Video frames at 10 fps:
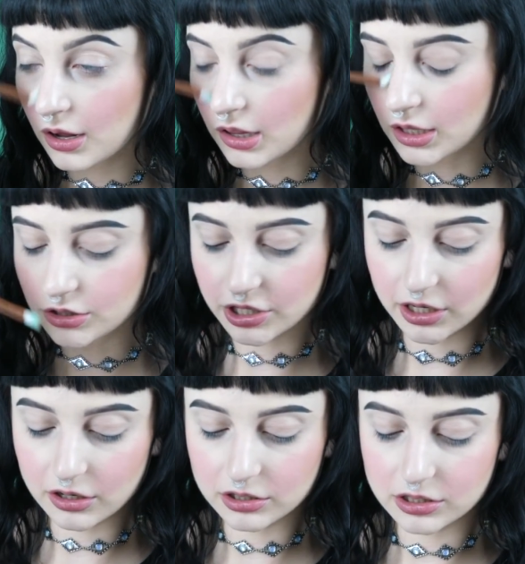And then
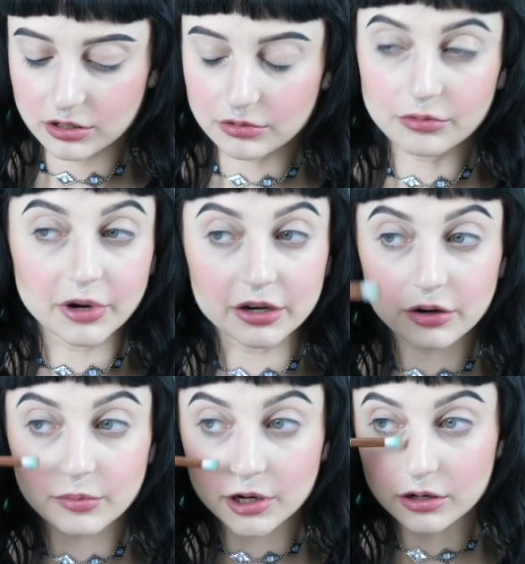drag it onto the
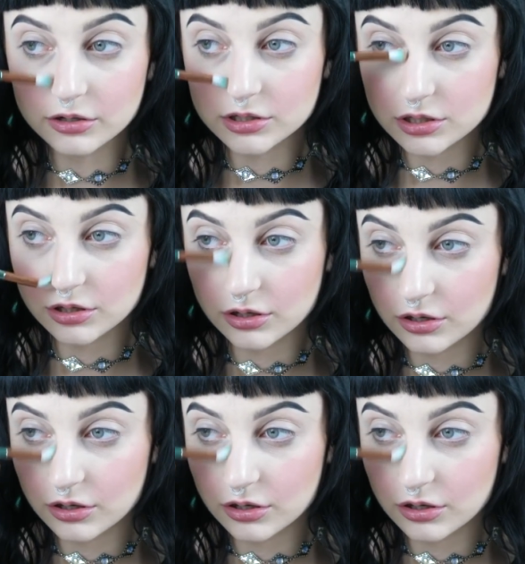remainder of my nose.